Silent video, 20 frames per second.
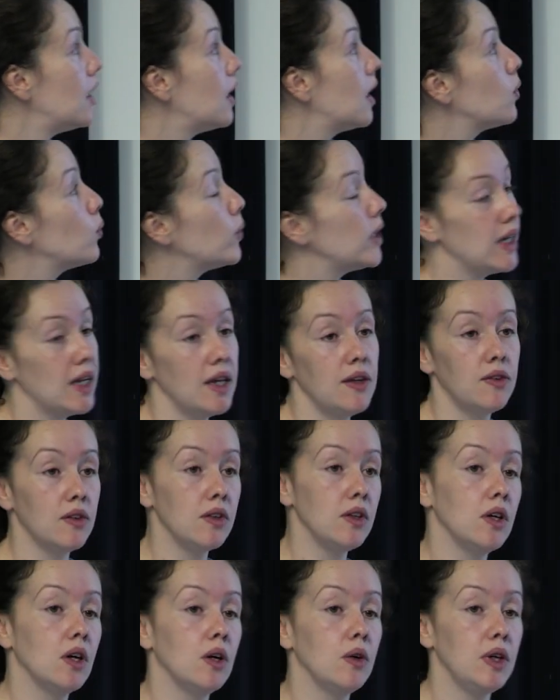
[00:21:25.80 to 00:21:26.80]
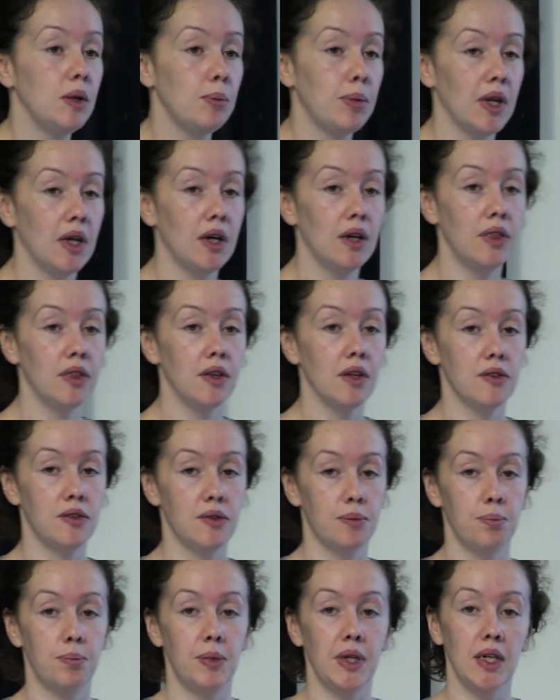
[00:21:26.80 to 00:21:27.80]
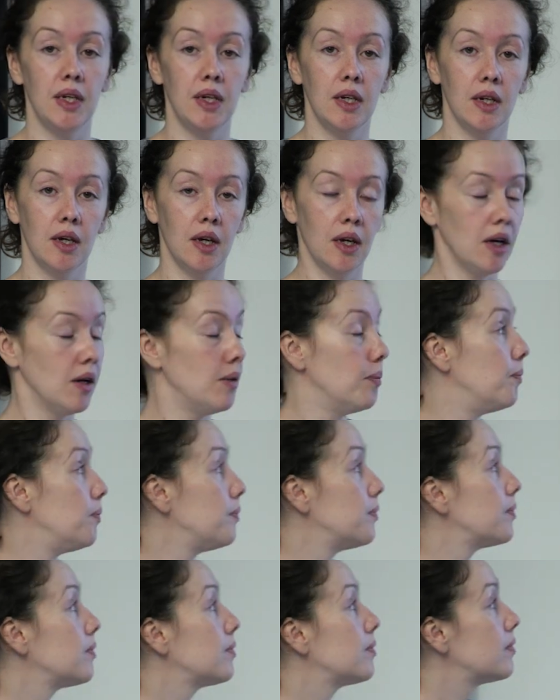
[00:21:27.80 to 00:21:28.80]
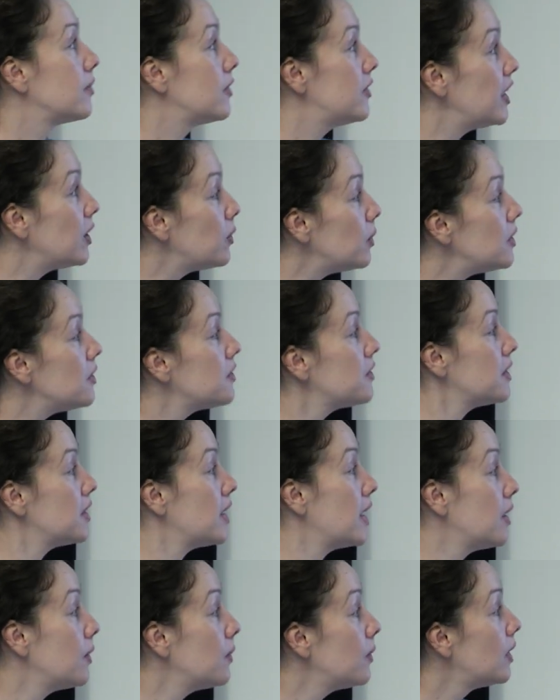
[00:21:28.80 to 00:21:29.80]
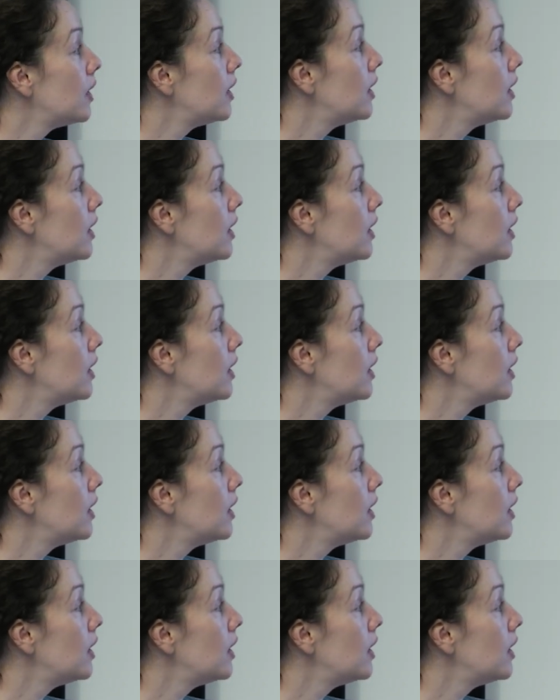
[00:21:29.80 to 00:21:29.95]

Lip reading: And wheat isn't the only plant that's been sequenced now.